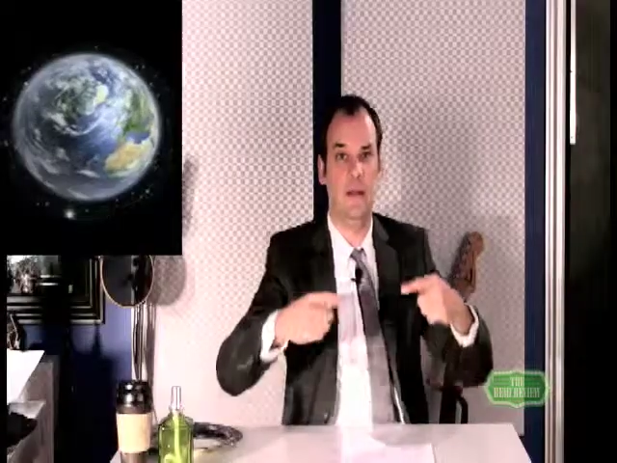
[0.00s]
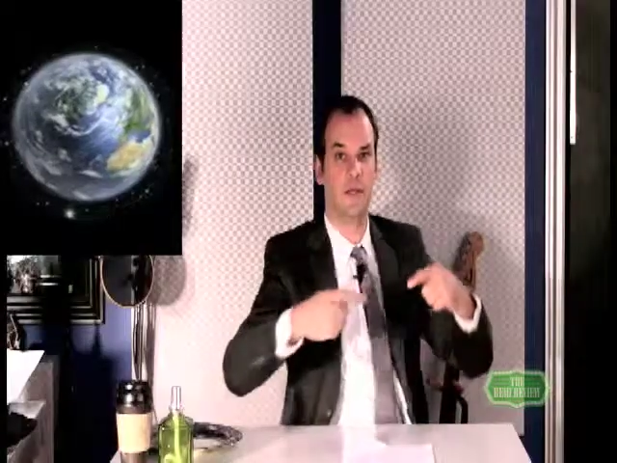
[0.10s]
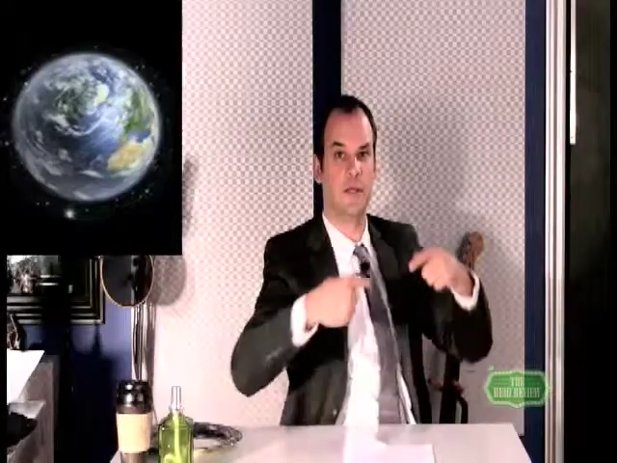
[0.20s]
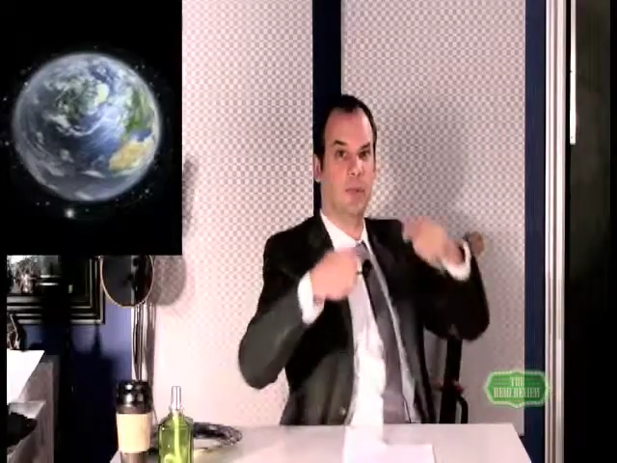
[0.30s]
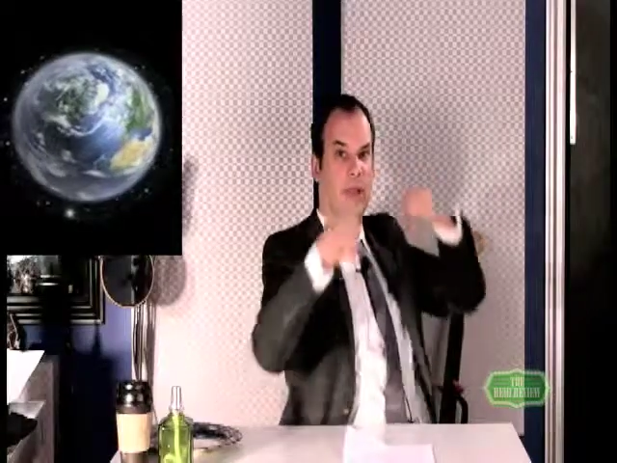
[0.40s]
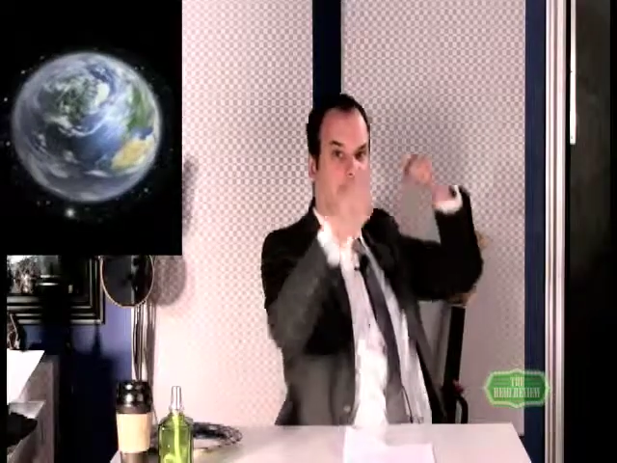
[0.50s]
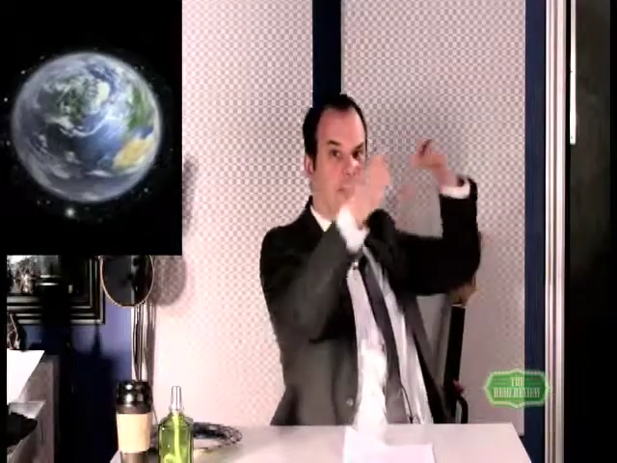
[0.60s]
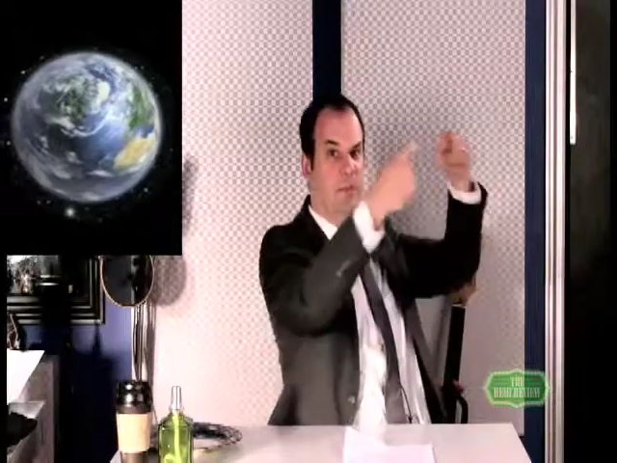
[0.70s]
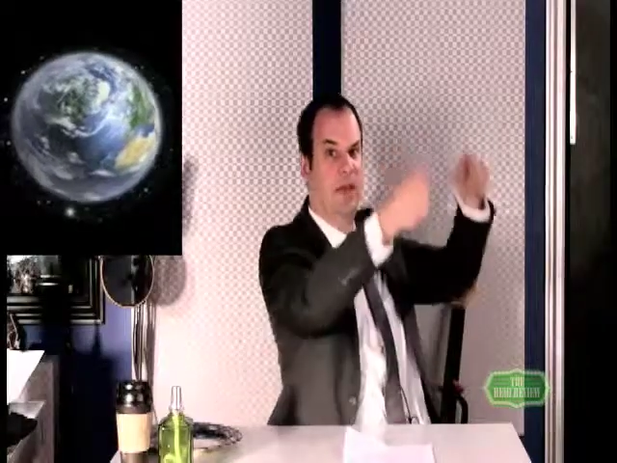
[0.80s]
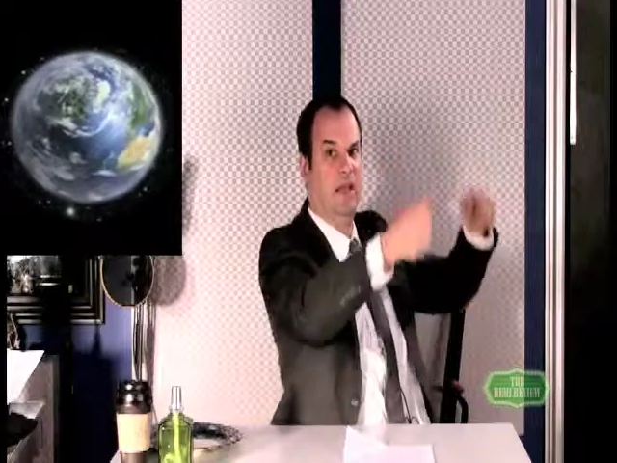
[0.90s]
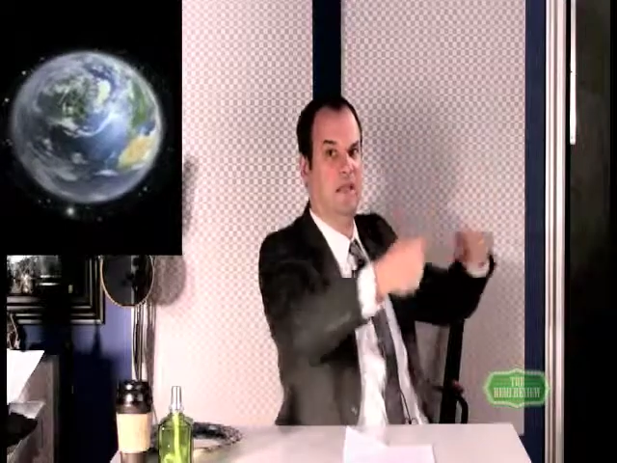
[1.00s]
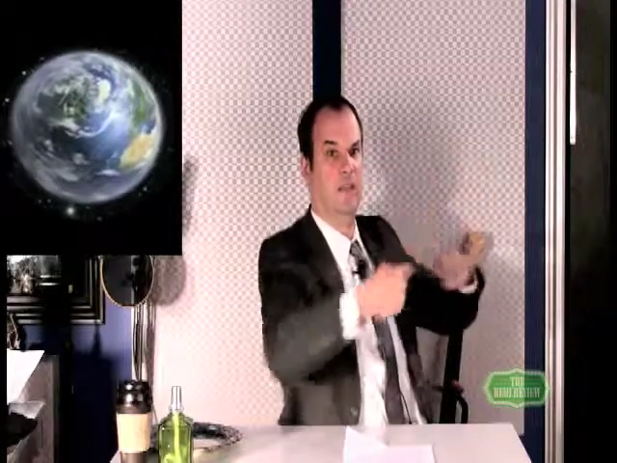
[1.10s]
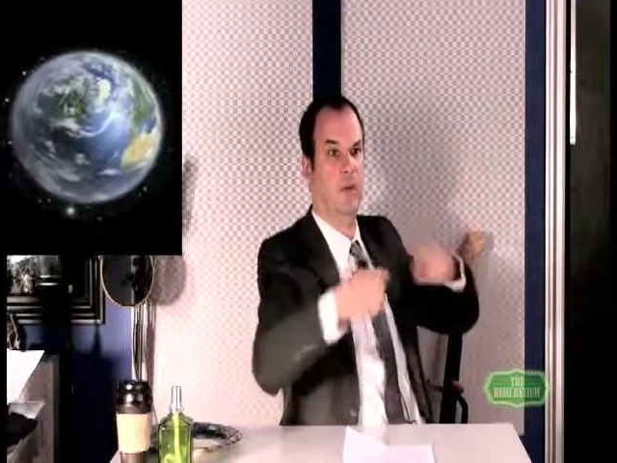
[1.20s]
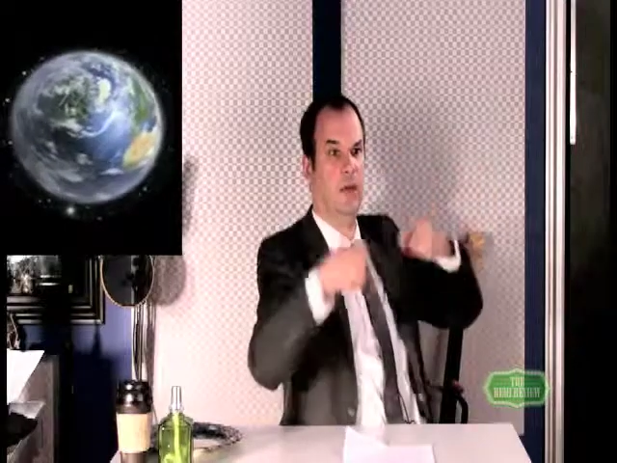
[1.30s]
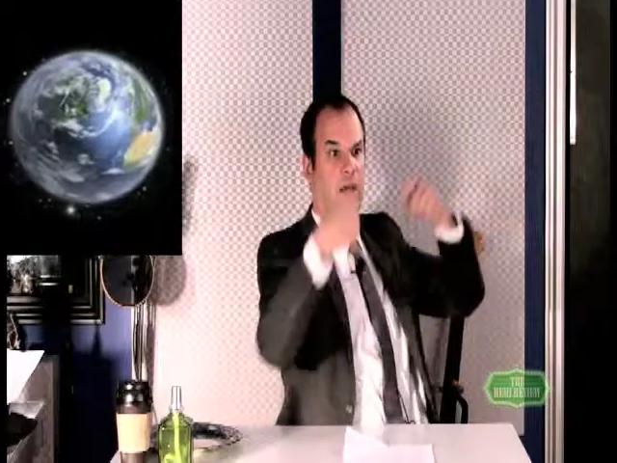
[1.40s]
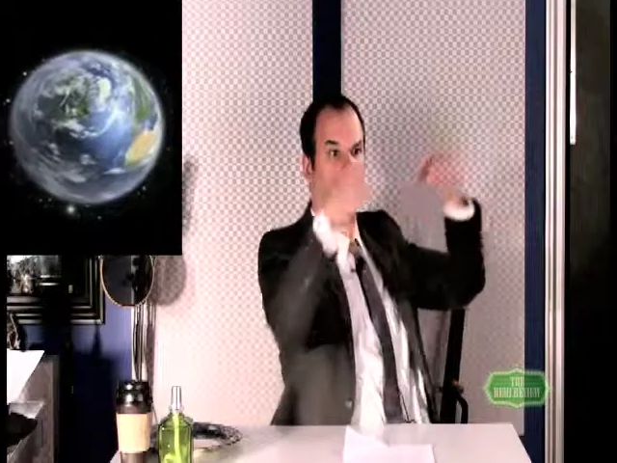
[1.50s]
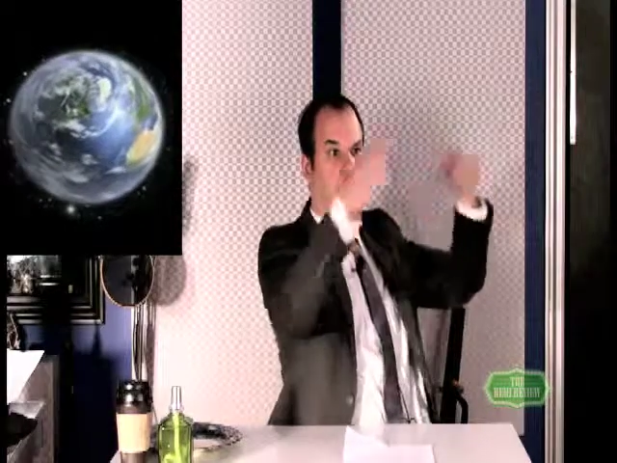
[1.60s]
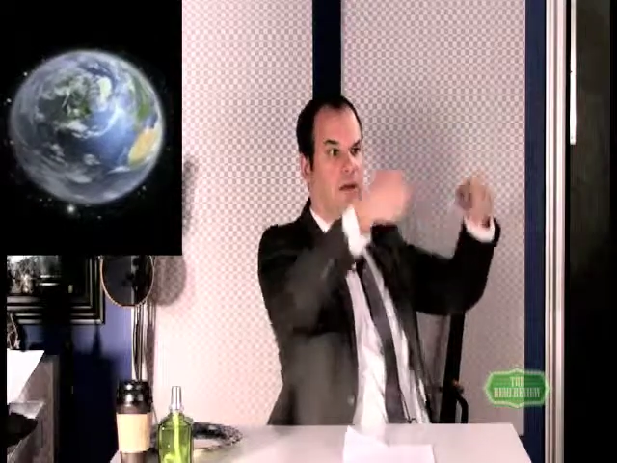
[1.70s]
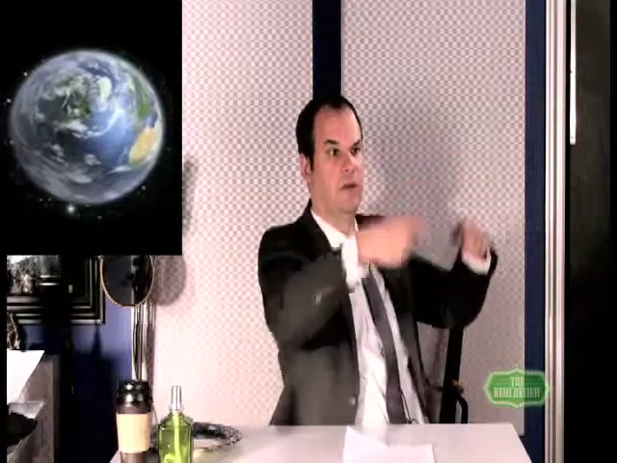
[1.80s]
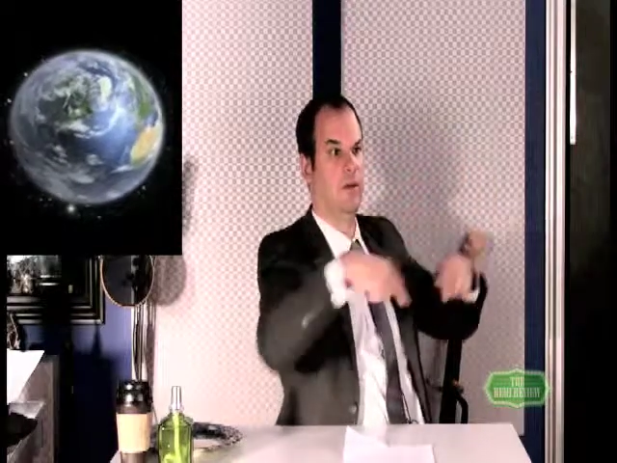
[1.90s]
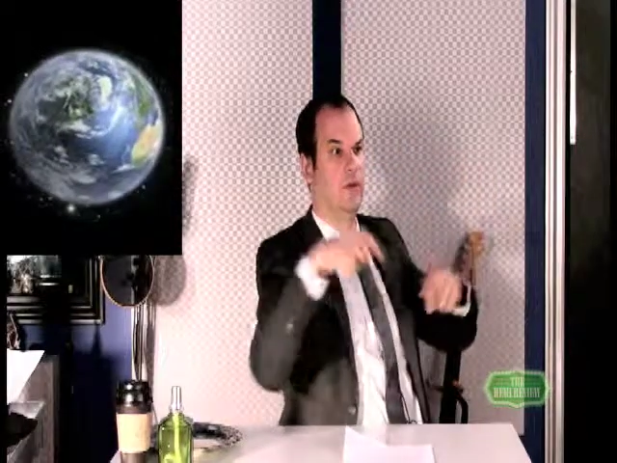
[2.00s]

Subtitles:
So the planet's spinning this way, we